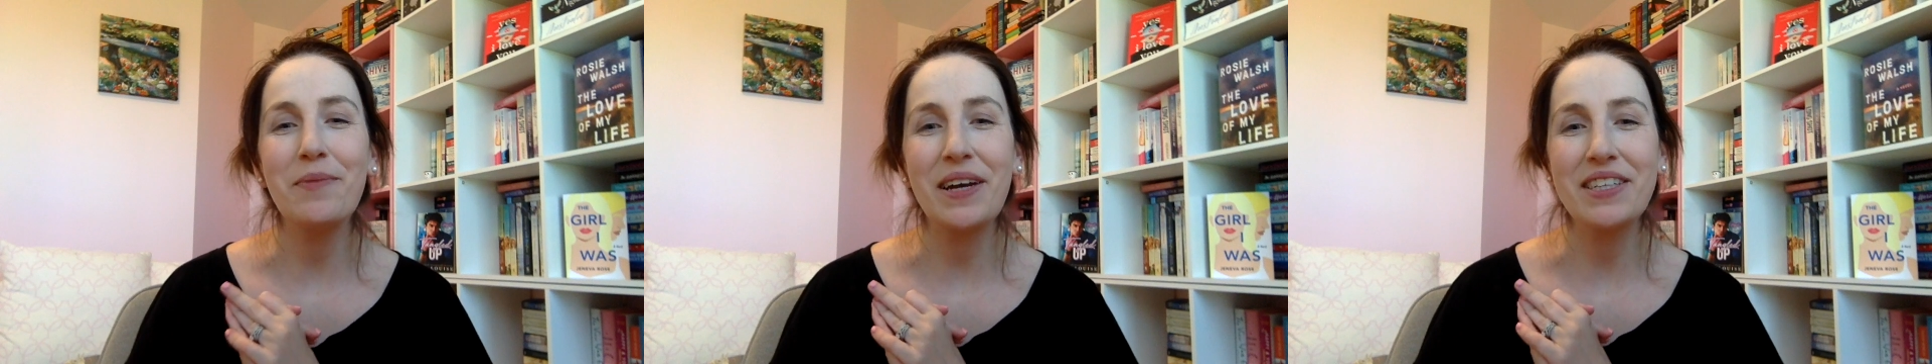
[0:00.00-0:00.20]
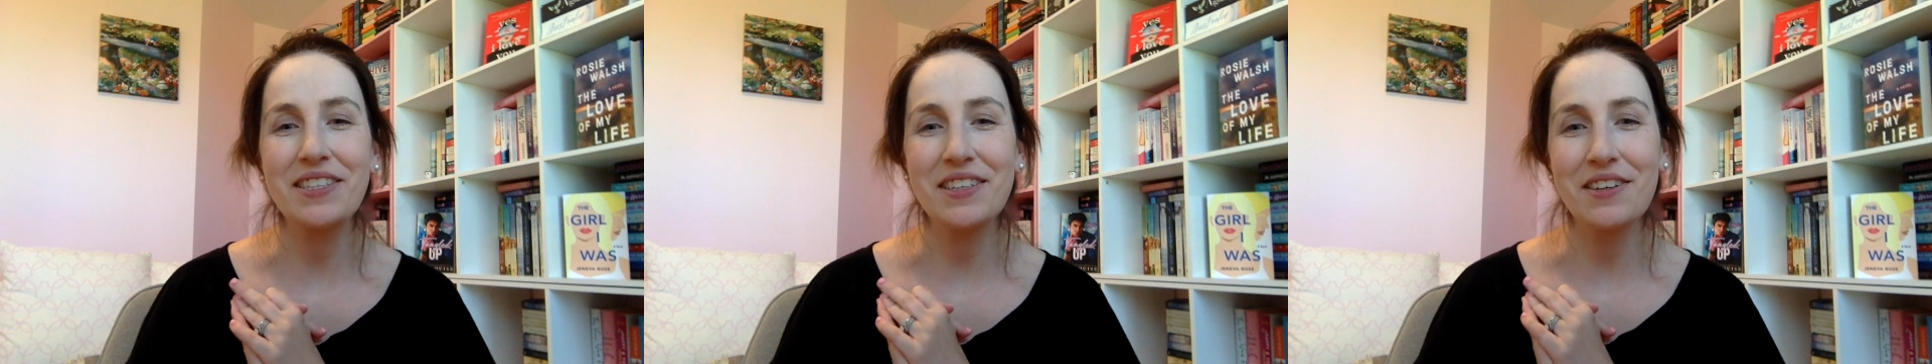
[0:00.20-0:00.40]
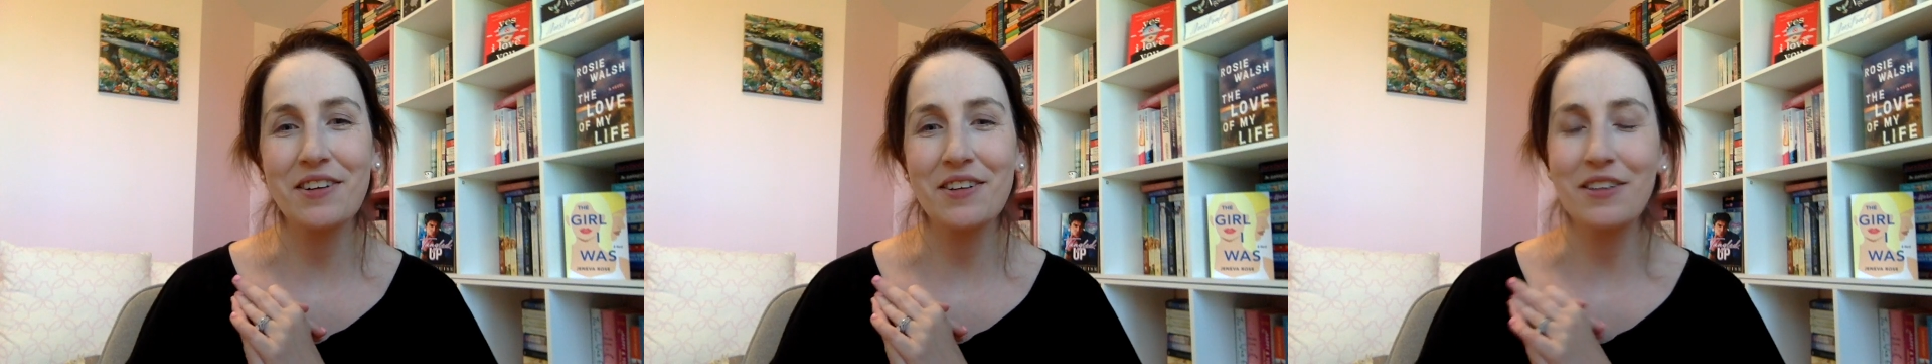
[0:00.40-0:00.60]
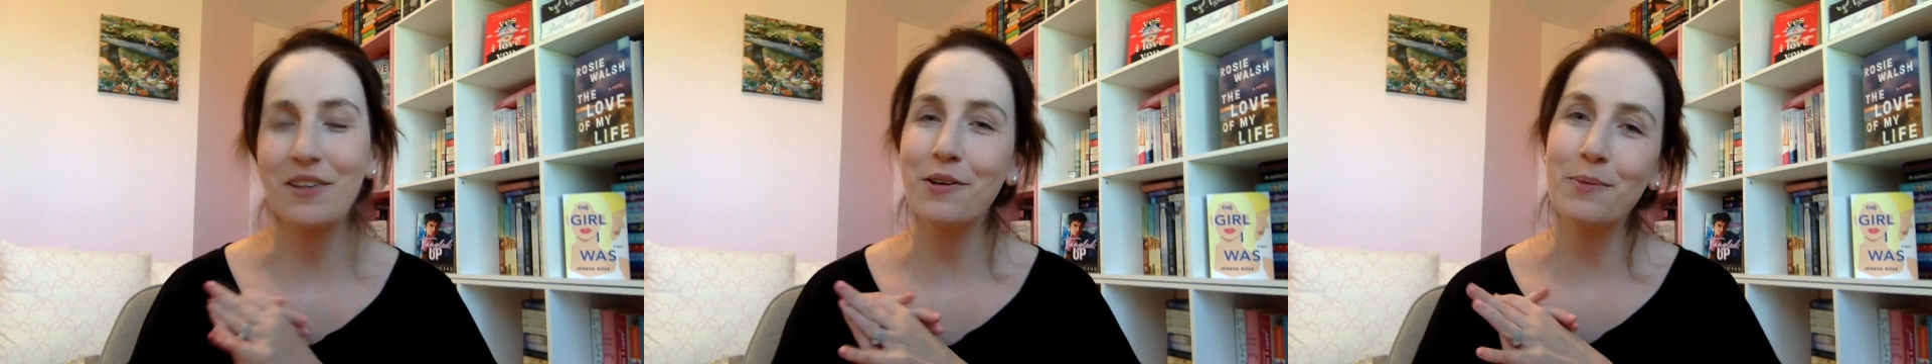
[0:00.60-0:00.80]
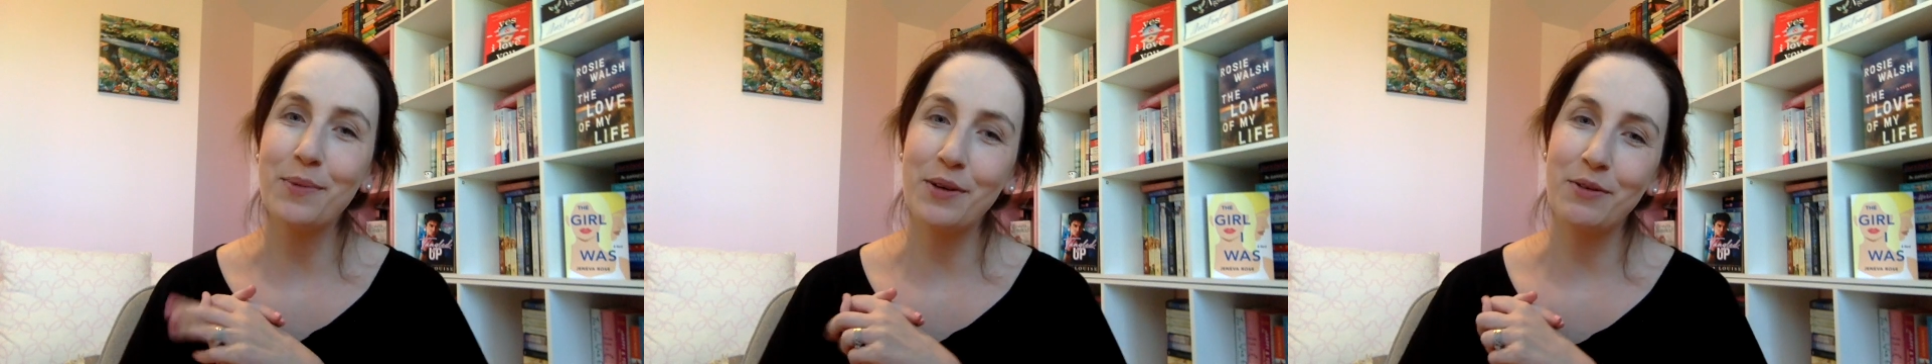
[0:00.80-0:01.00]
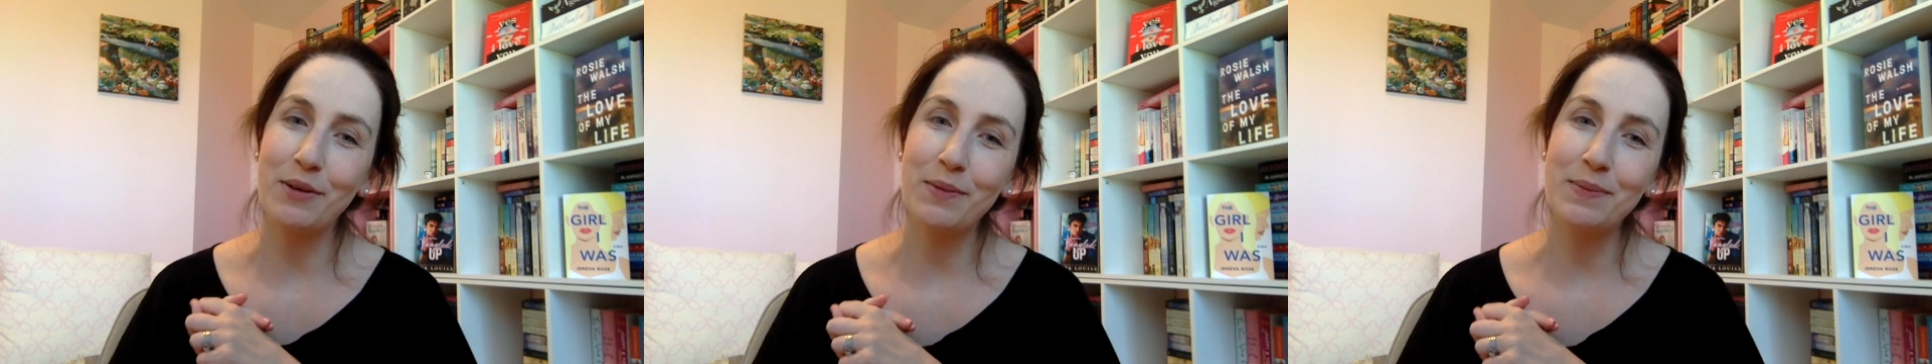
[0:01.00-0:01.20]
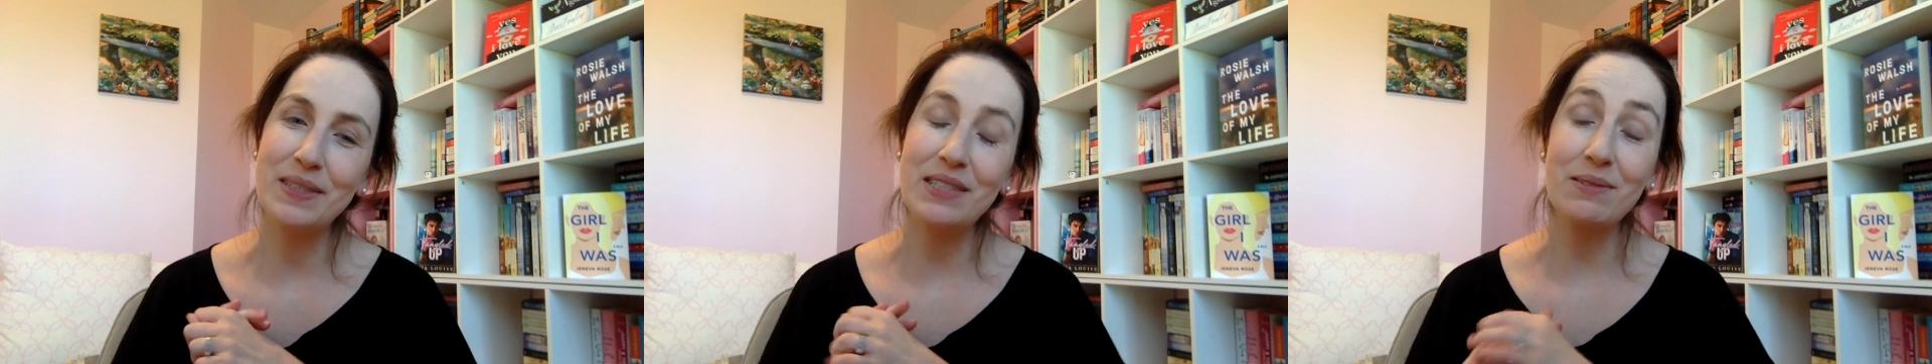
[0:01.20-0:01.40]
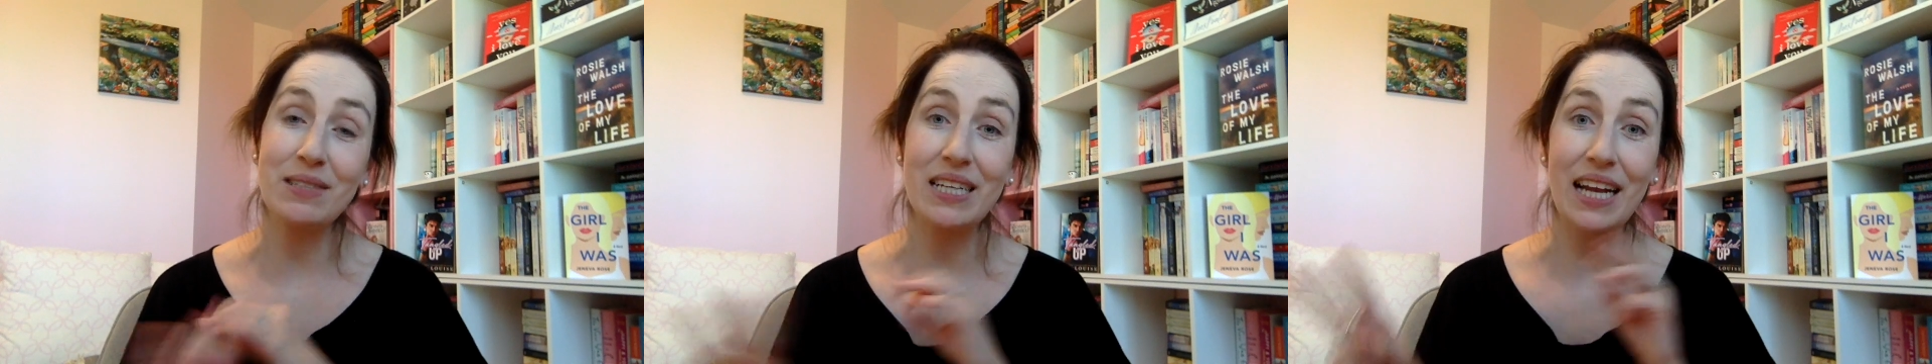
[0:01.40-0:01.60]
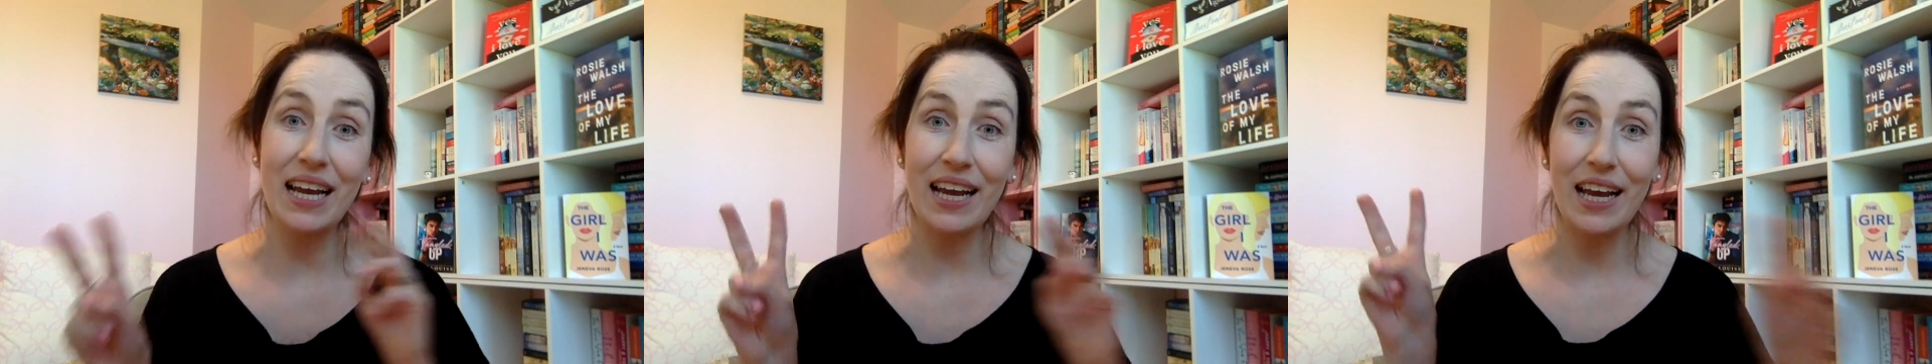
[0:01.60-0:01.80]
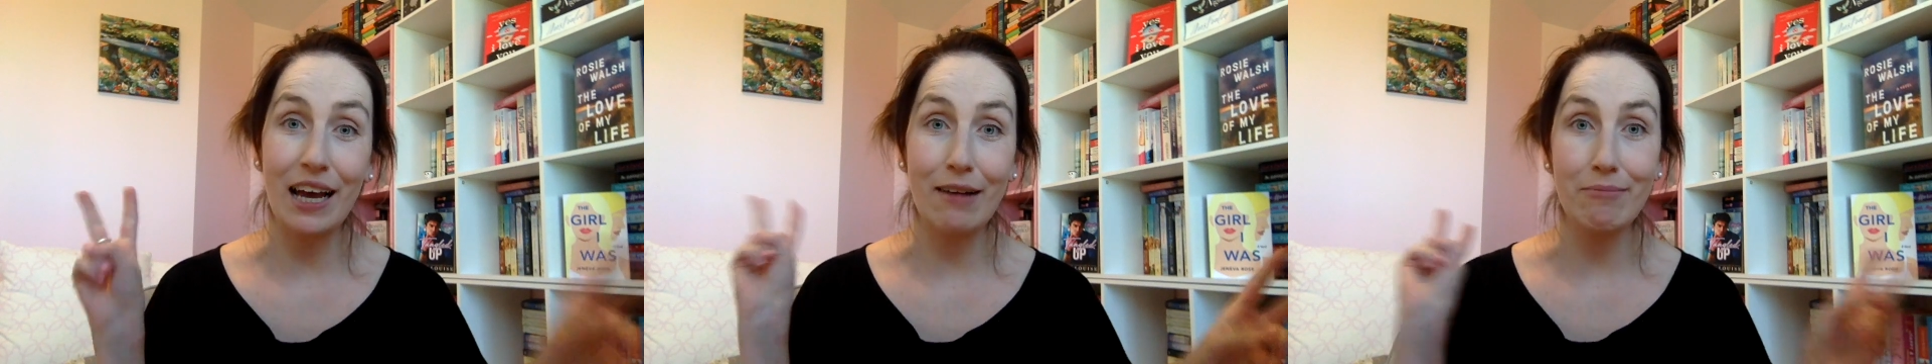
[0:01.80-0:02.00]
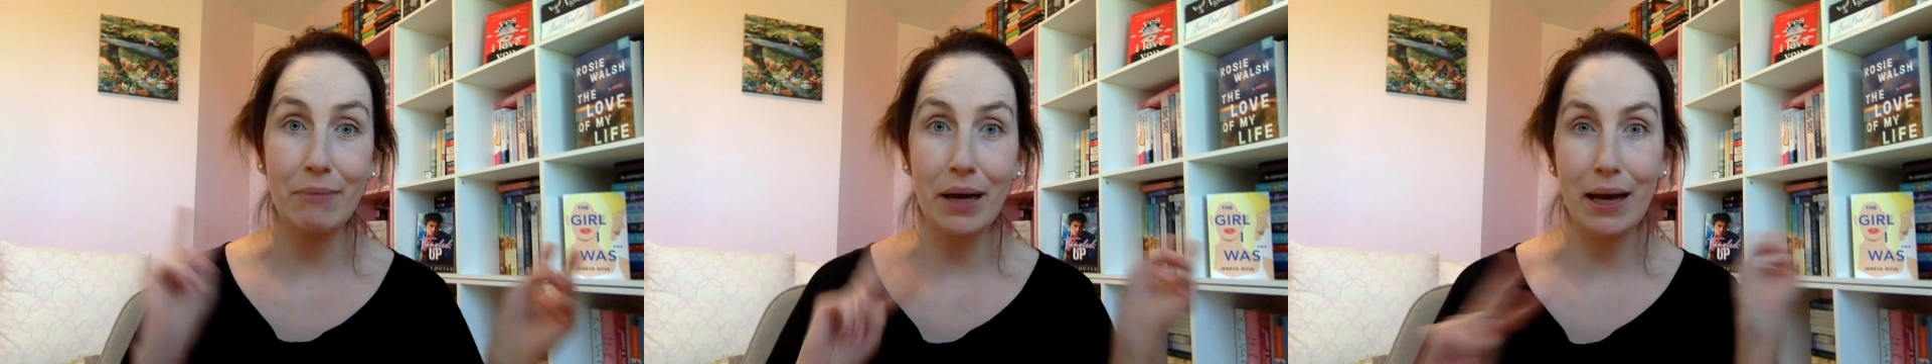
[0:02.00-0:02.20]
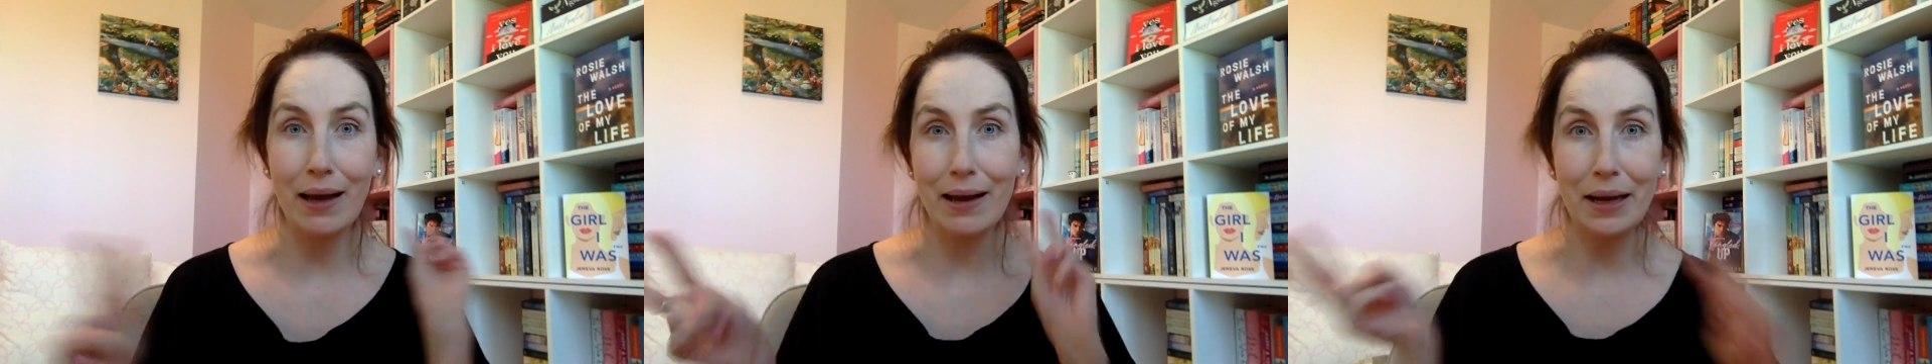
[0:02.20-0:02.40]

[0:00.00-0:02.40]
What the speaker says: back to the Girly Girl Bookworm. So today I have my